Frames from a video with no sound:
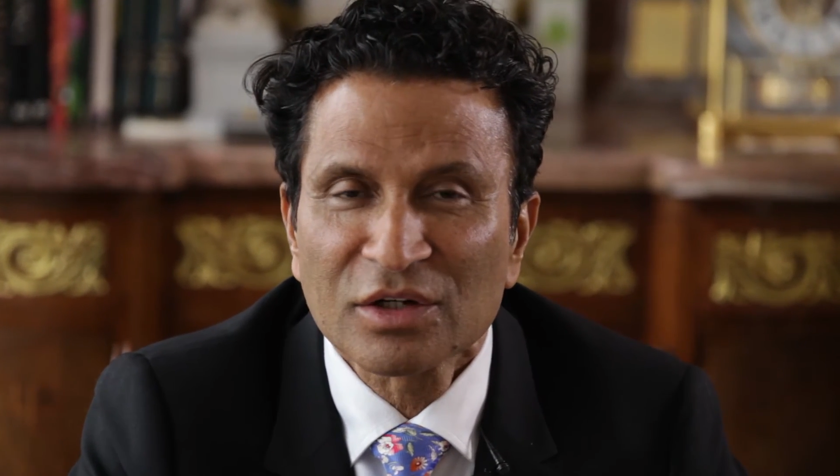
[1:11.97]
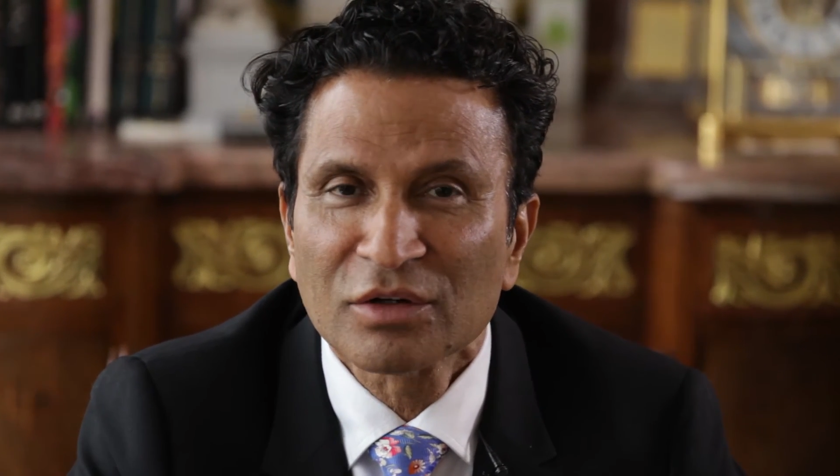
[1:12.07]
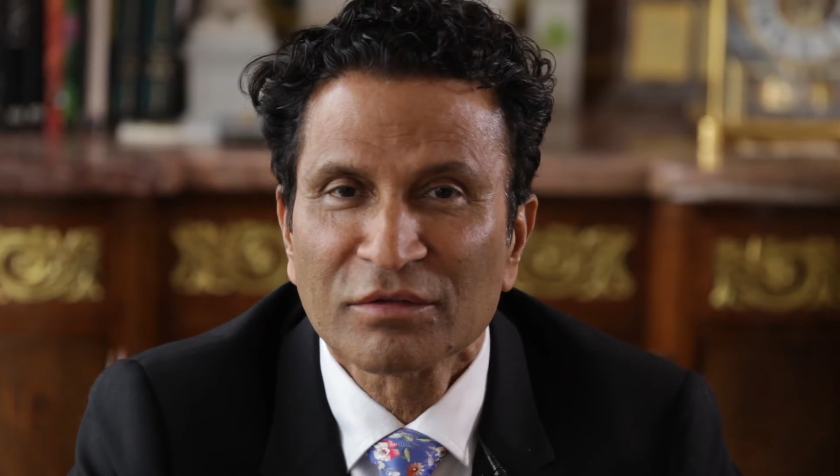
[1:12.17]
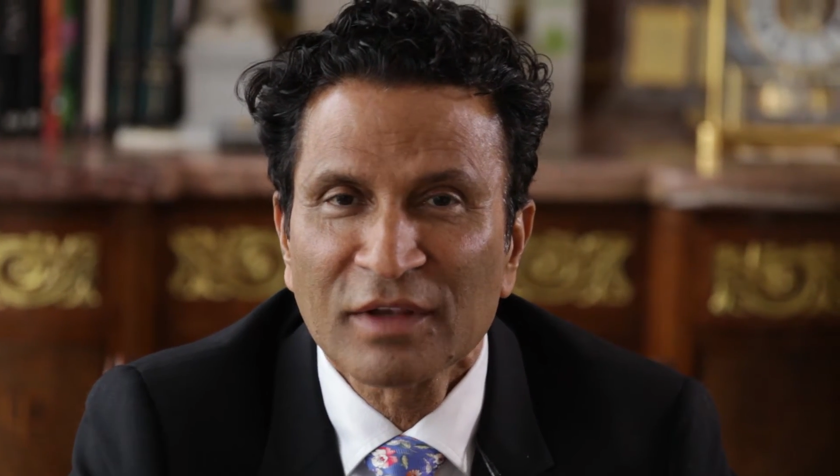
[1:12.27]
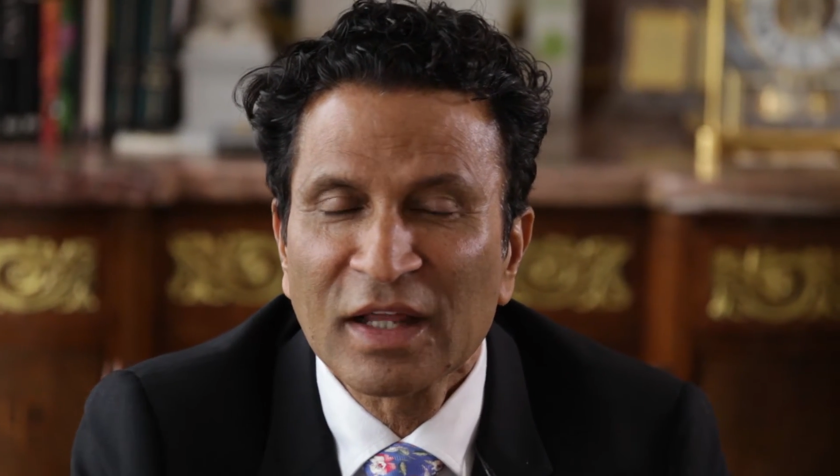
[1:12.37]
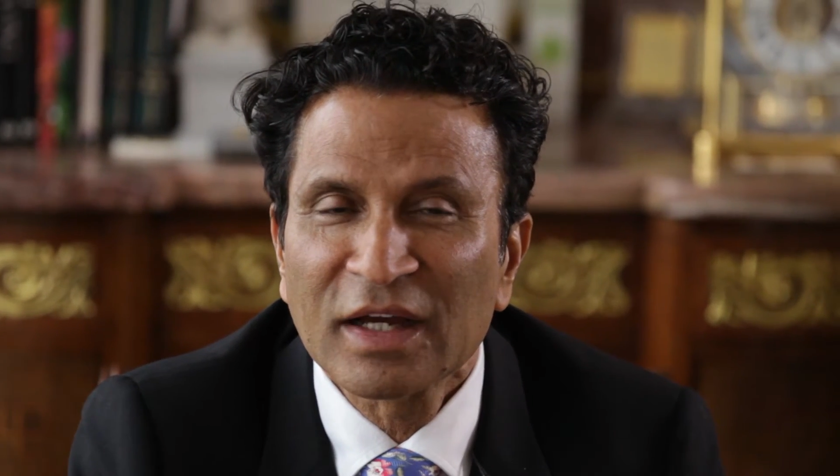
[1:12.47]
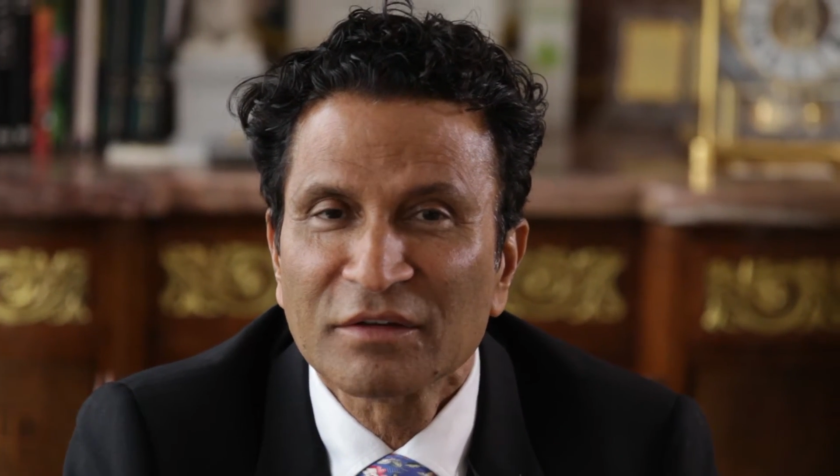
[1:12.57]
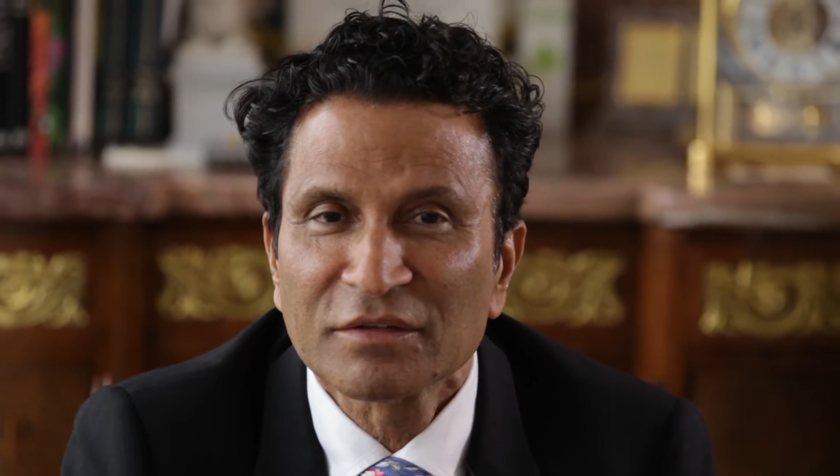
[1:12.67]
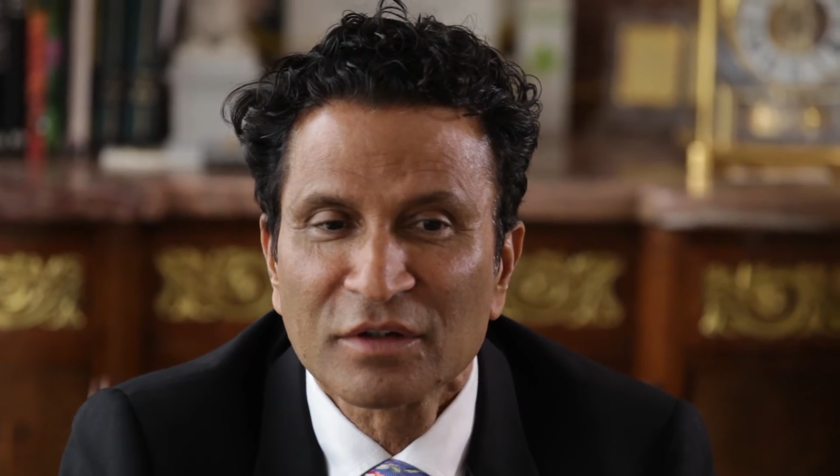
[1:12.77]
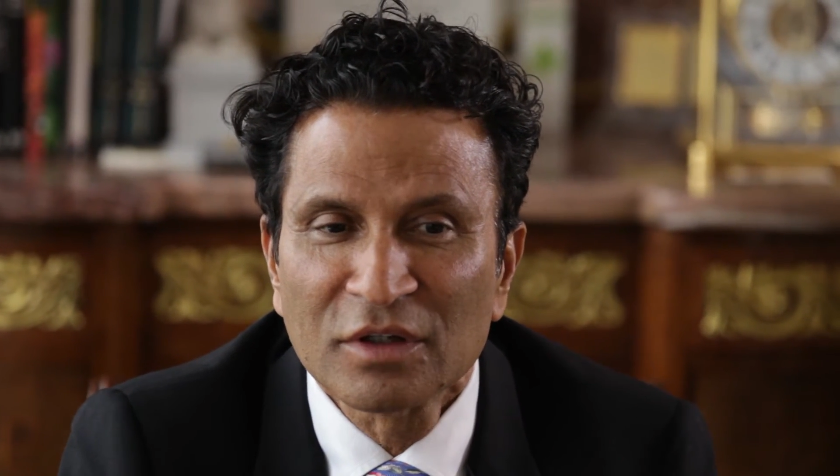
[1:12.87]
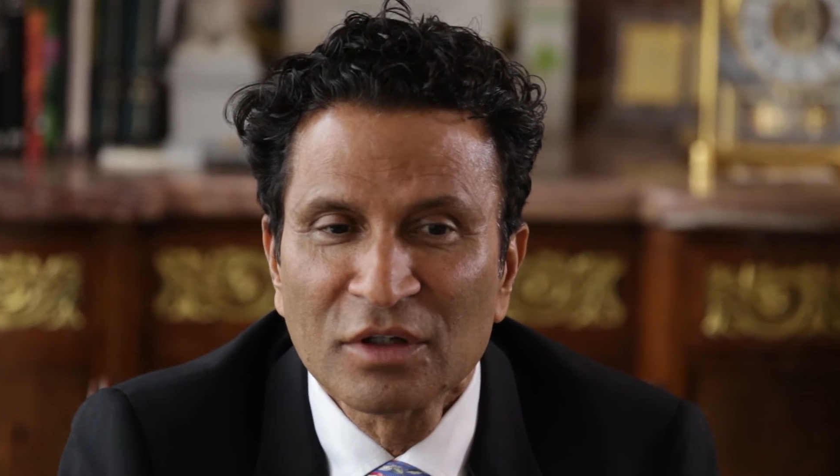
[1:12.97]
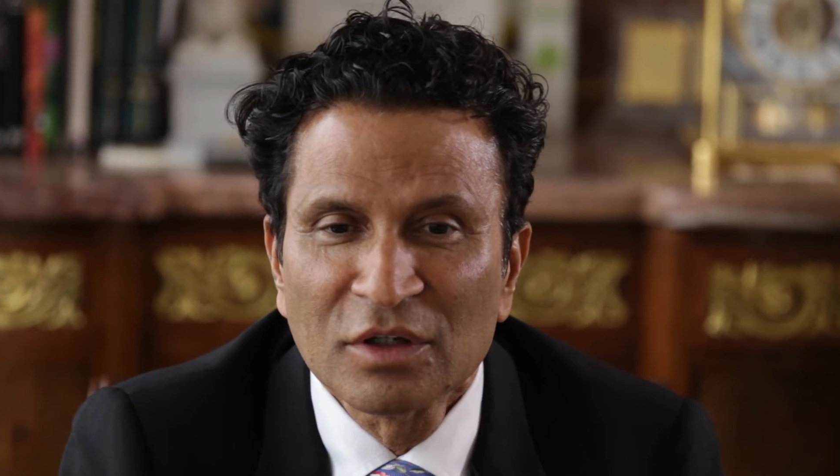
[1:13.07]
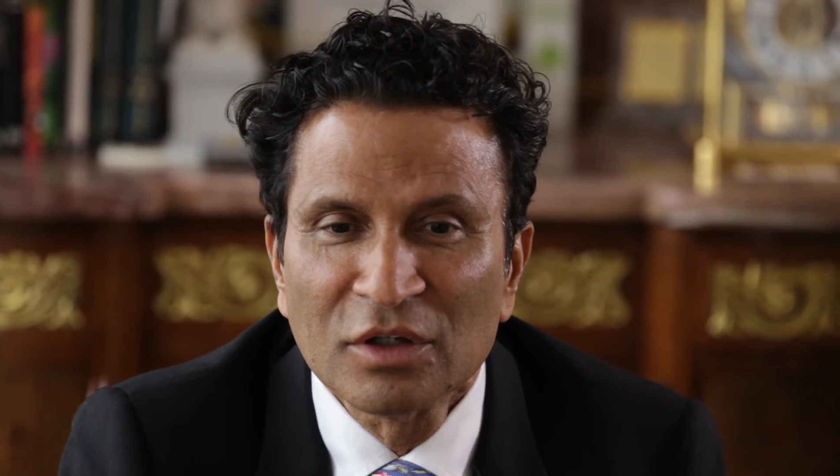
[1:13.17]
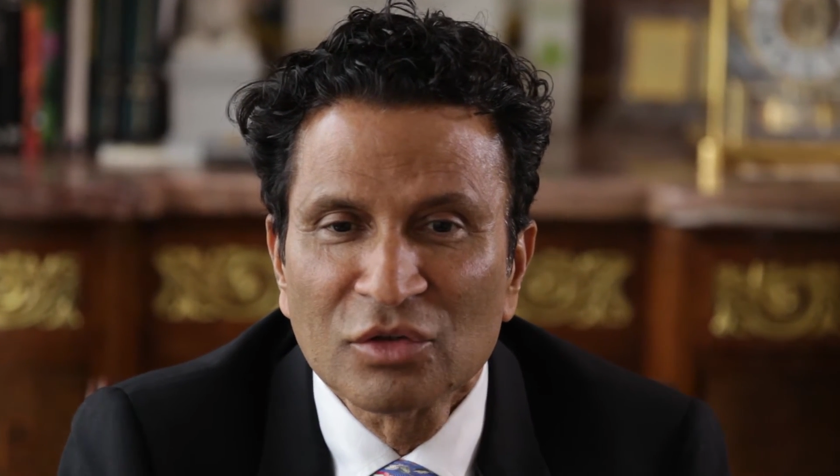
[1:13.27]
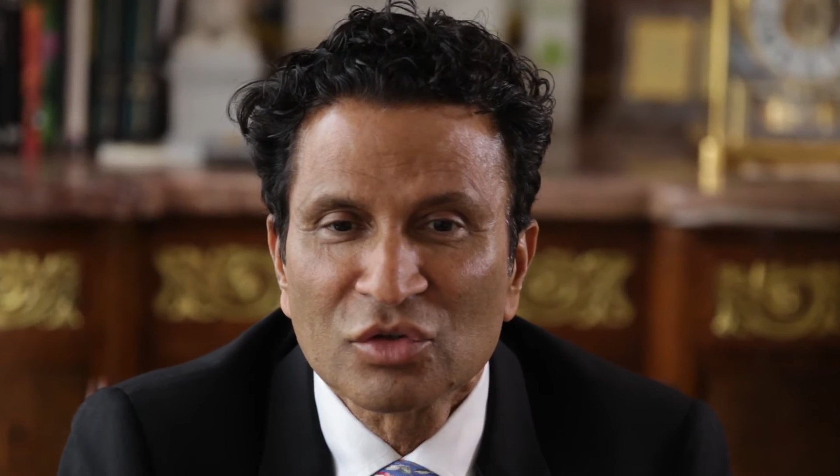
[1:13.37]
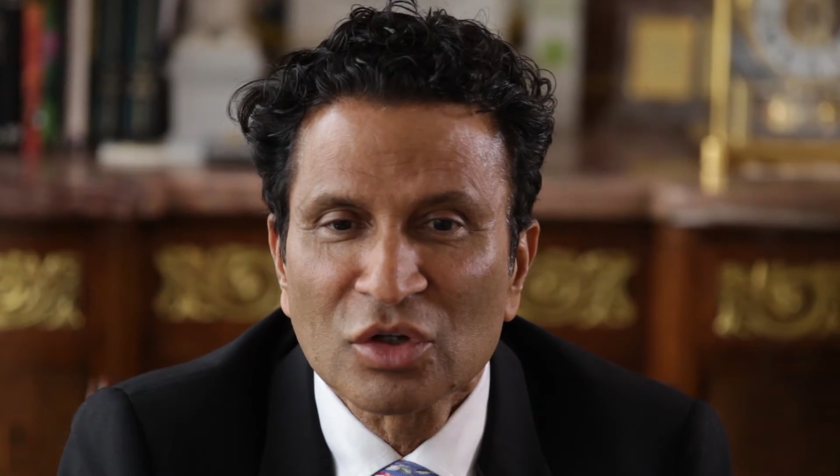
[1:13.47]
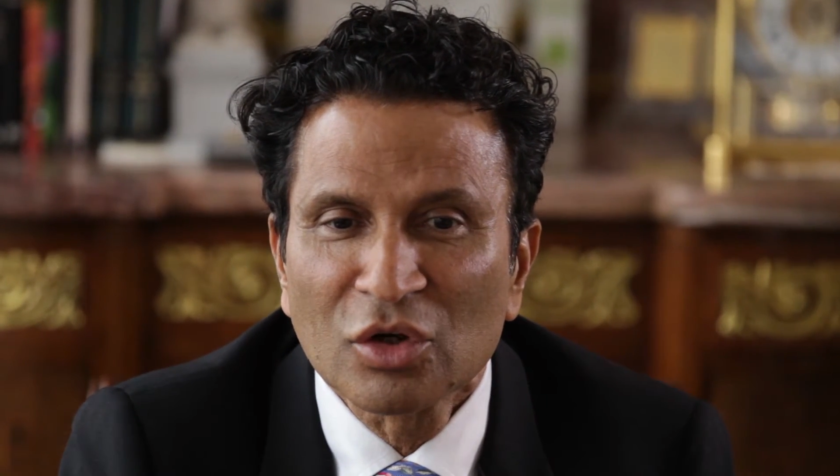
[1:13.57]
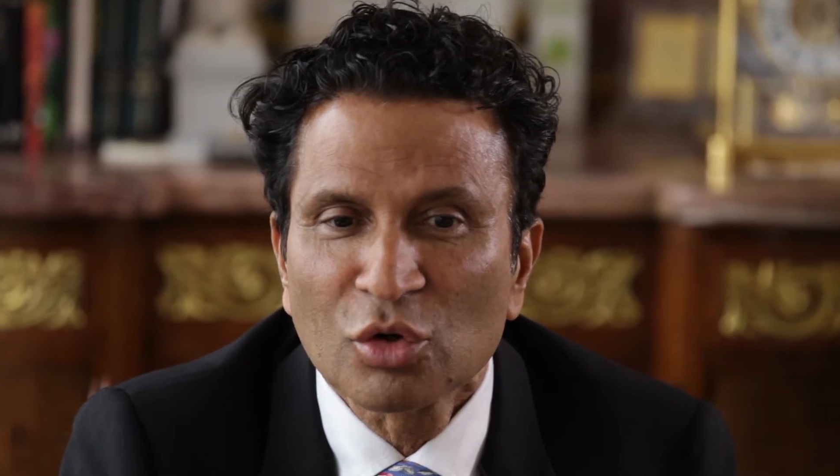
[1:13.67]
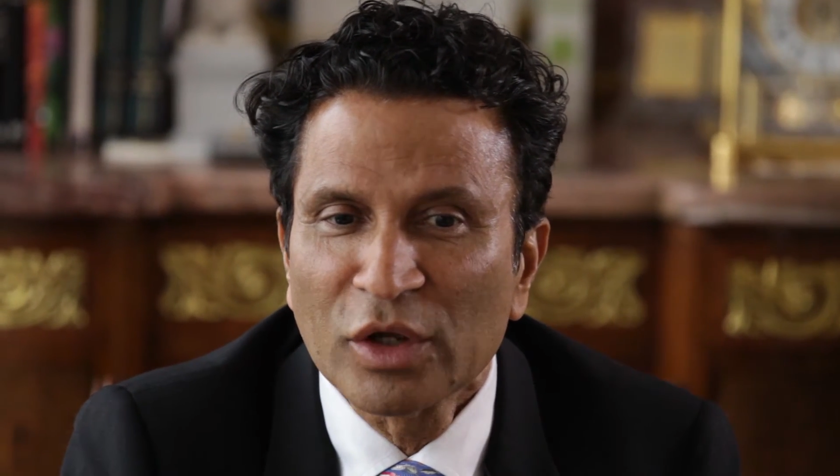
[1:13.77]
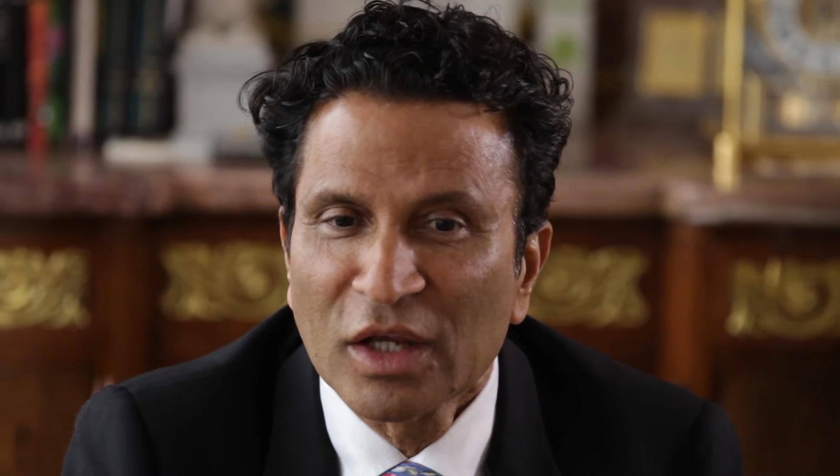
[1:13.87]
of life. So
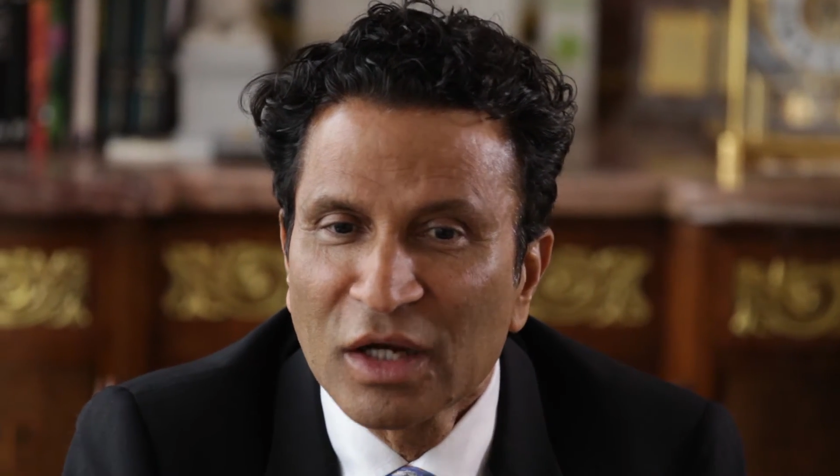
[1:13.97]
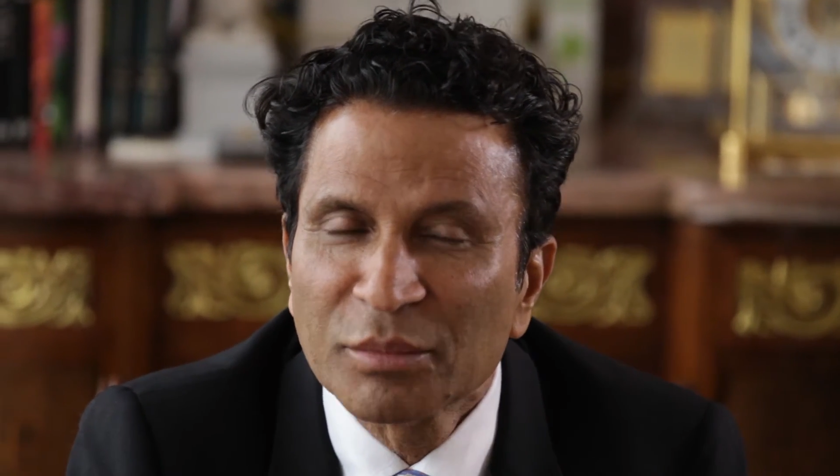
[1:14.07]
growing up